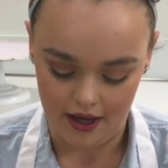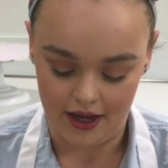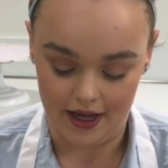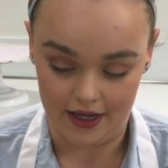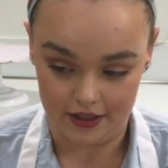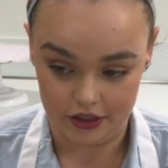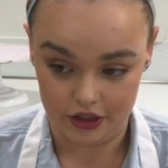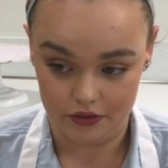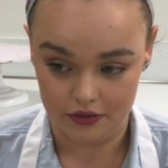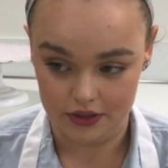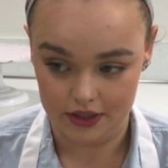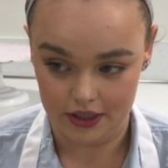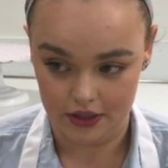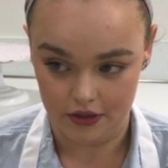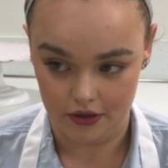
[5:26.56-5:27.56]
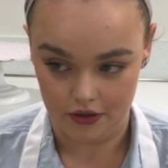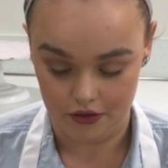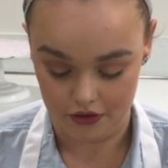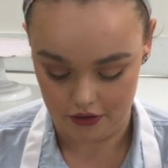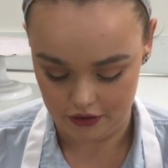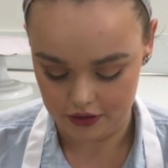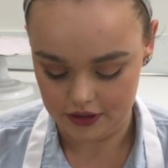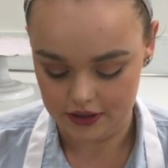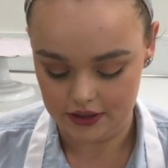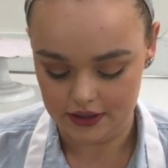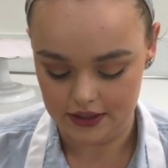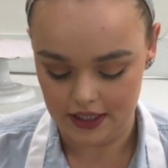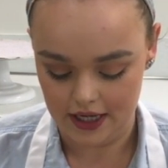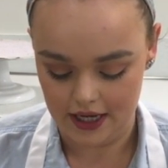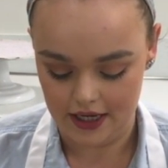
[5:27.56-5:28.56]
and she was in her 30s,
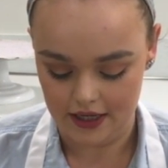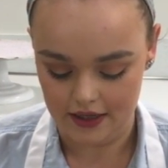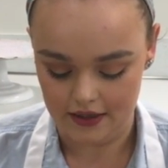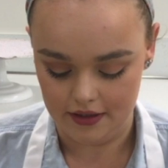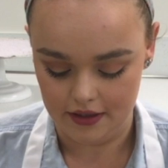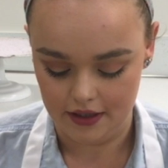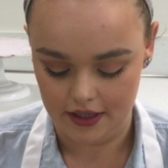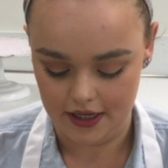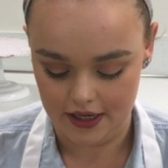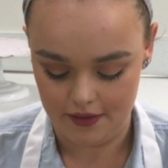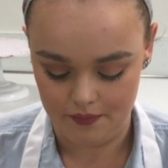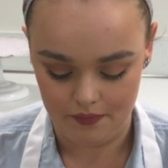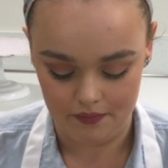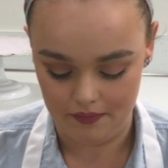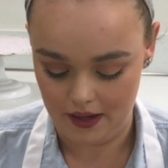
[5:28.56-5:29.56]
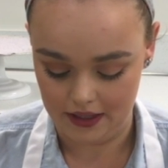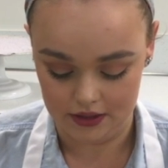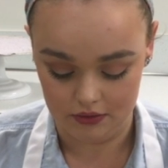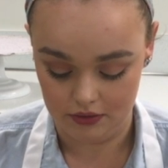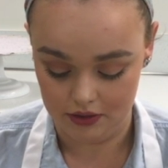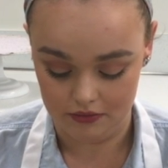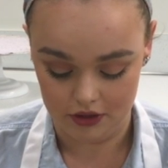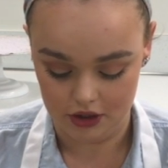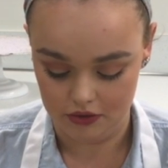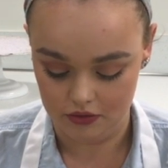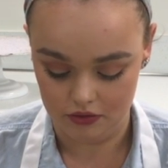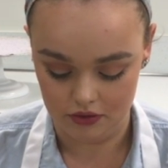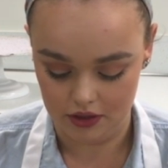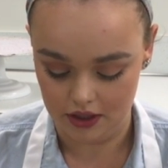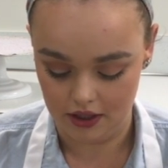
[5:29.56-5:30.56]
and he passed away when she was
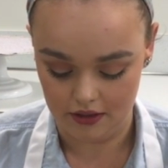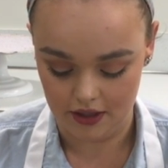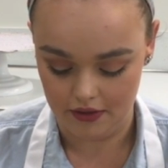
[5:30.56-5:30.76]
really young.